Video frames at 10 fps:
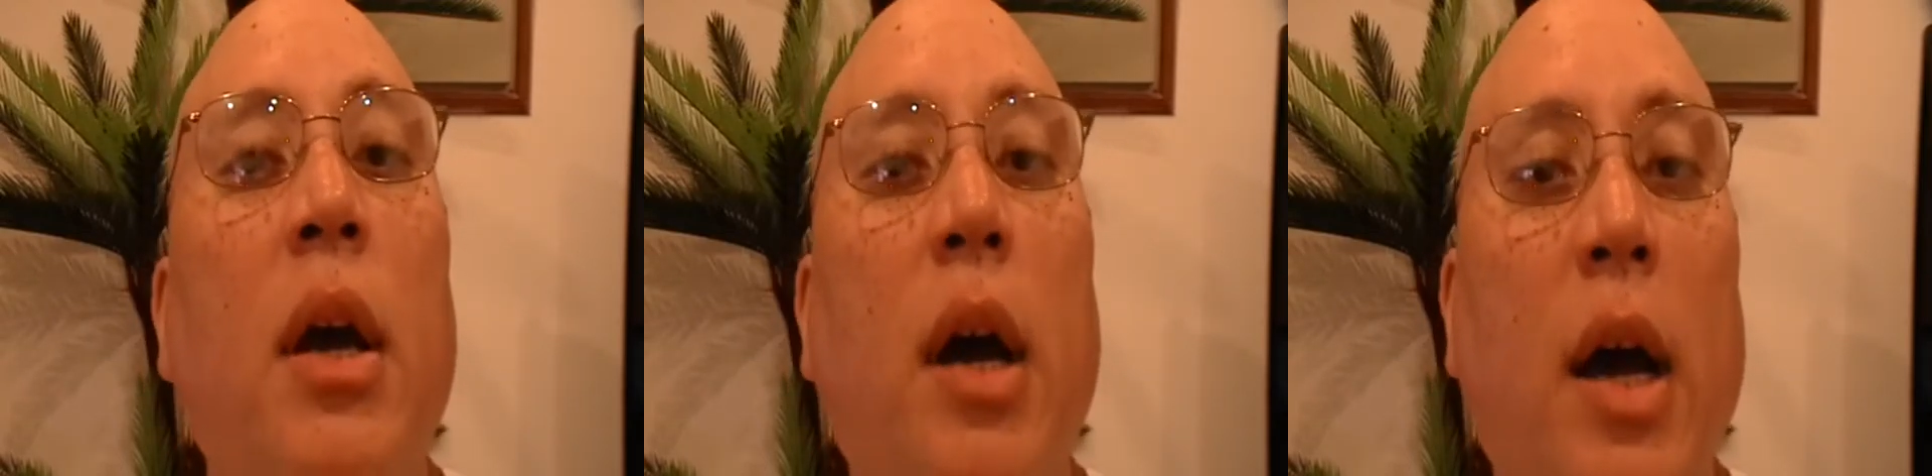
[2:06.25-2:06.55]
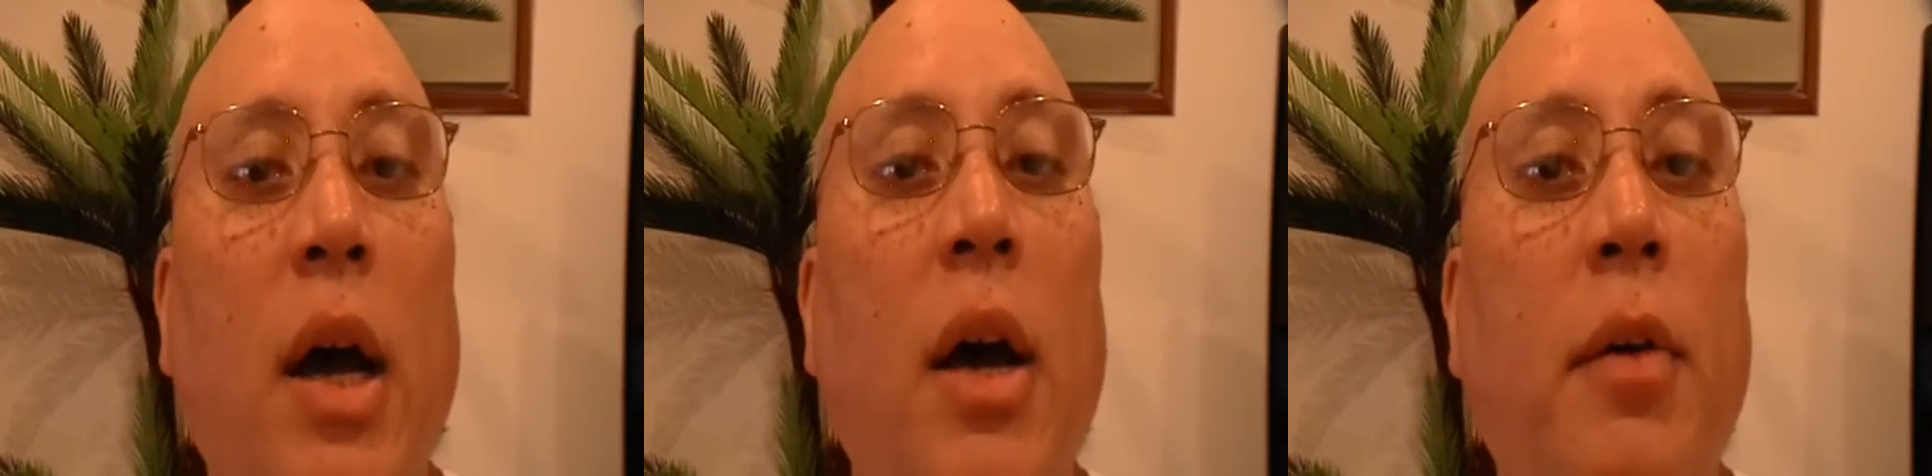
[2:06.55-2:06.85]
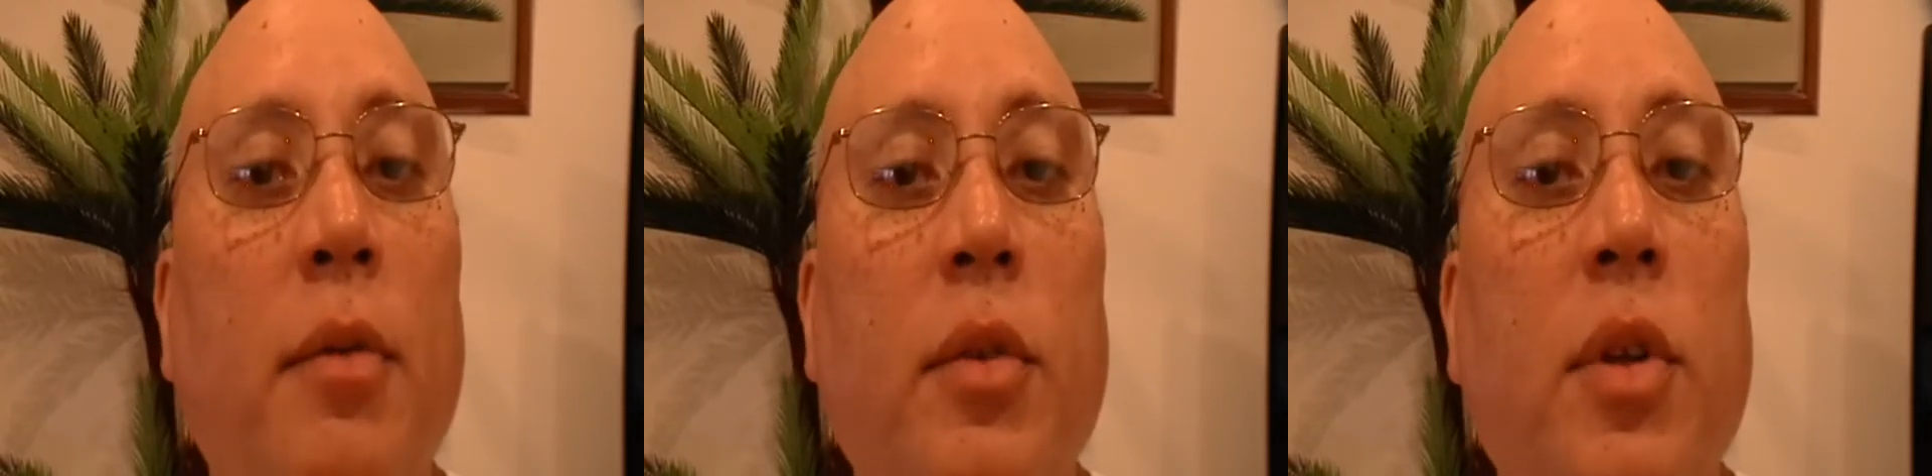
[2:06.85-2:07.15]

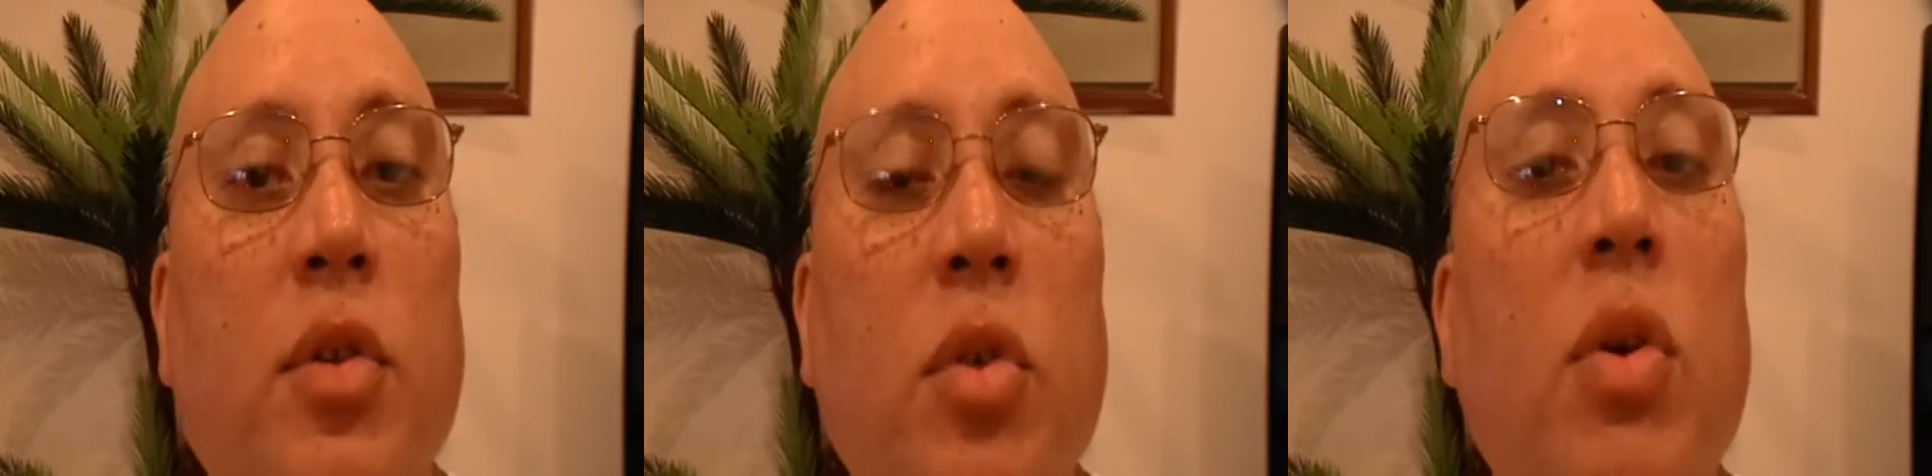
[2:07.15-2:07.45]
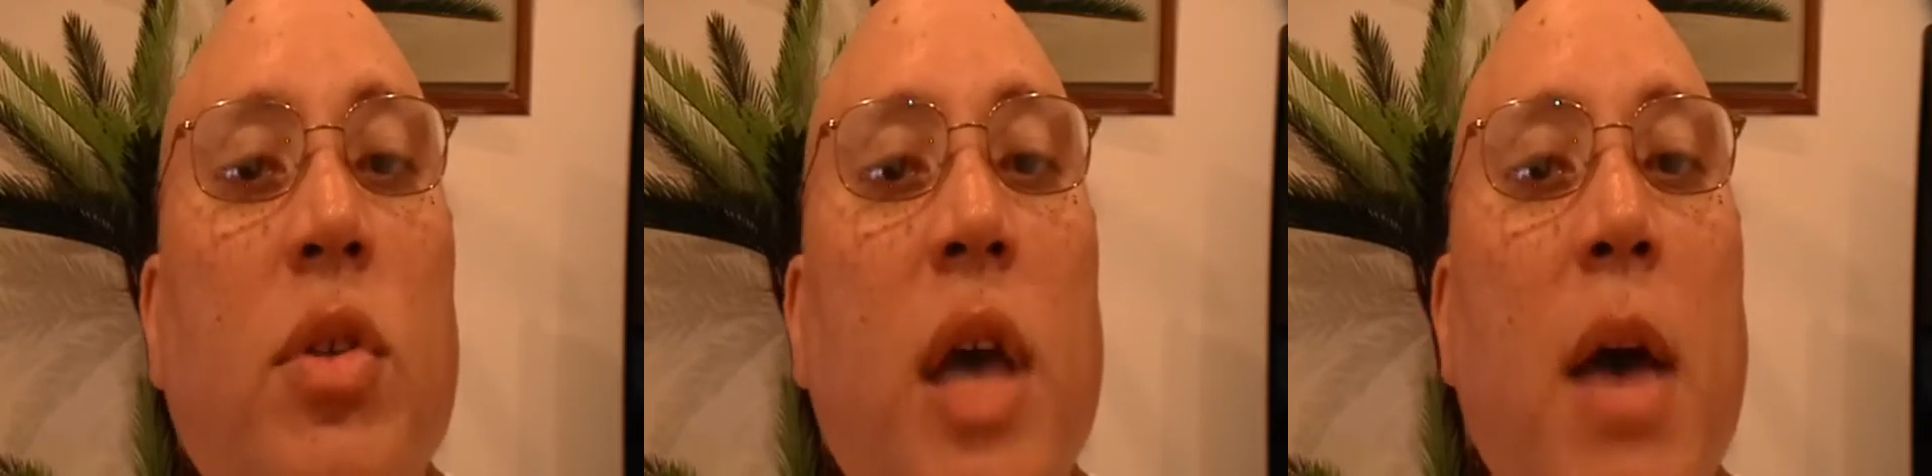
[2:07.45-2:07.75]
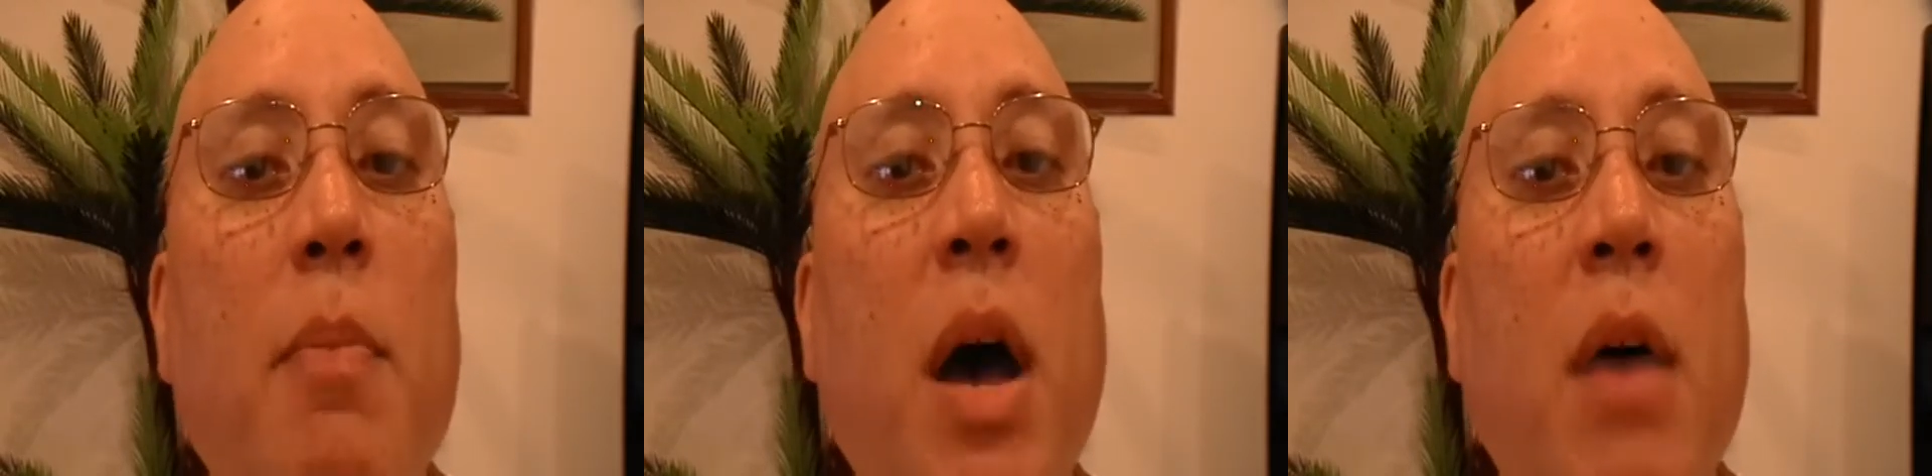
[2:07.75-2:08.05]
the
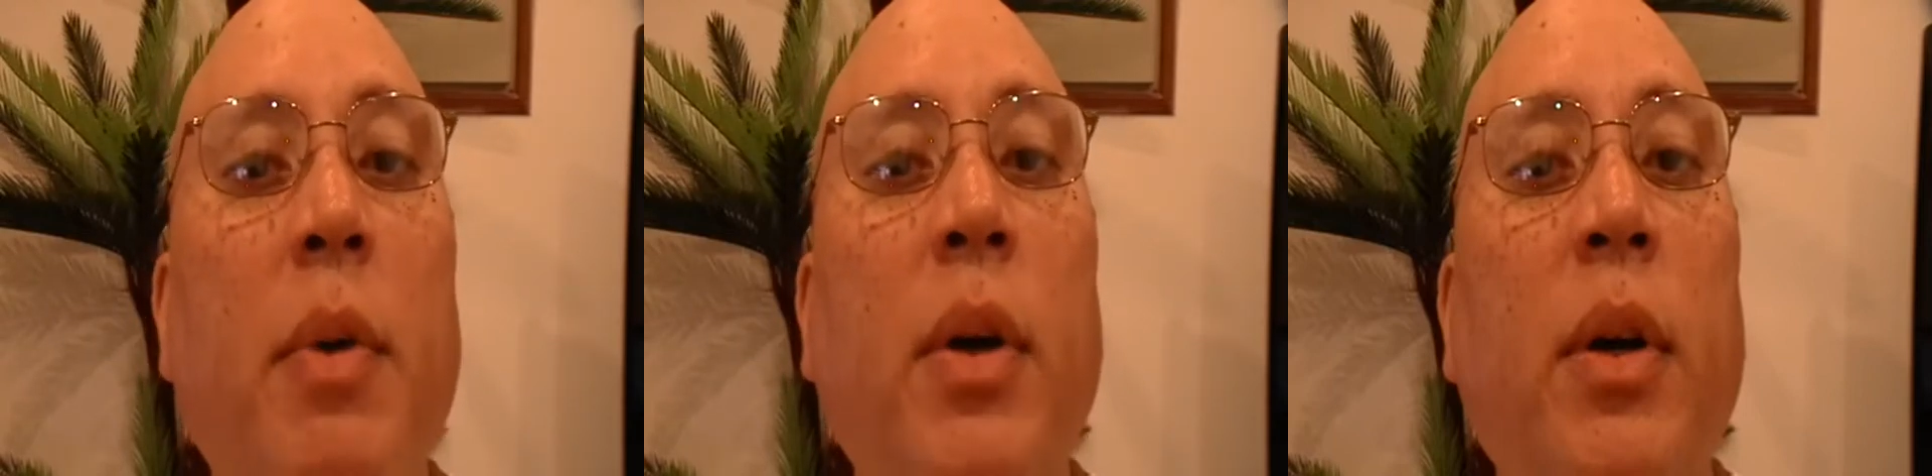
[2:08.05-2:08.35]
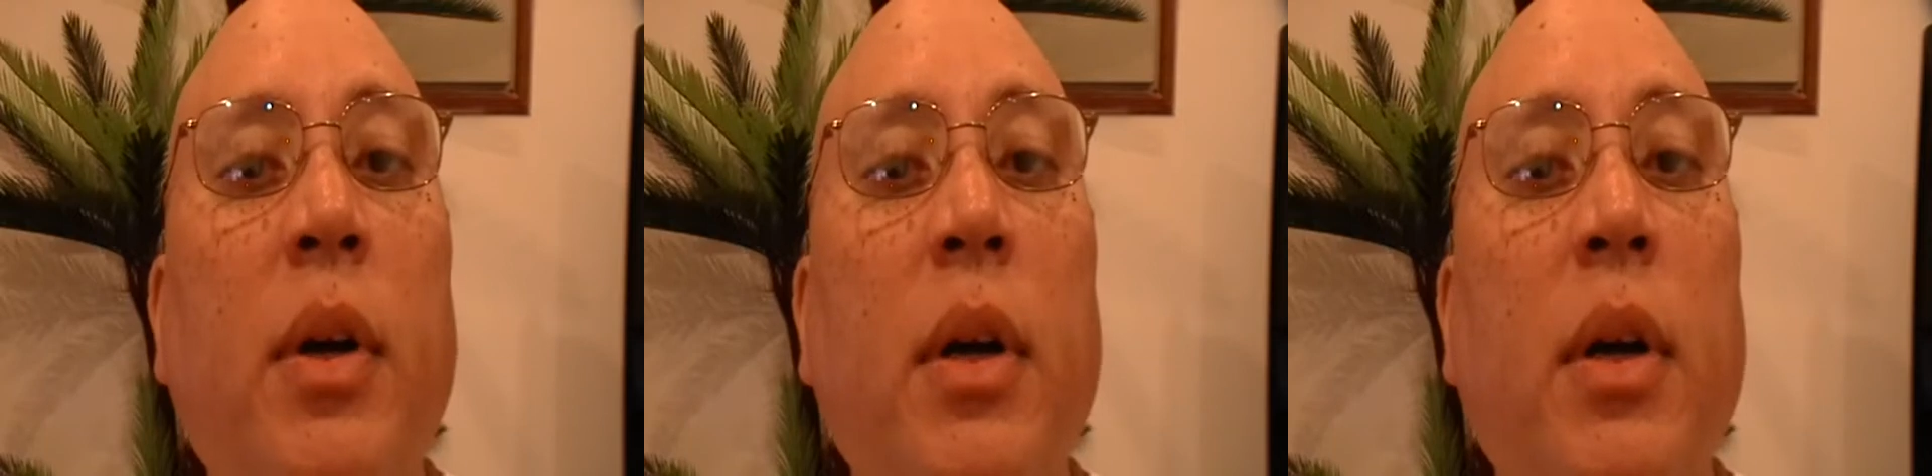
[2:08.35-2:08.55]
suicide bomber,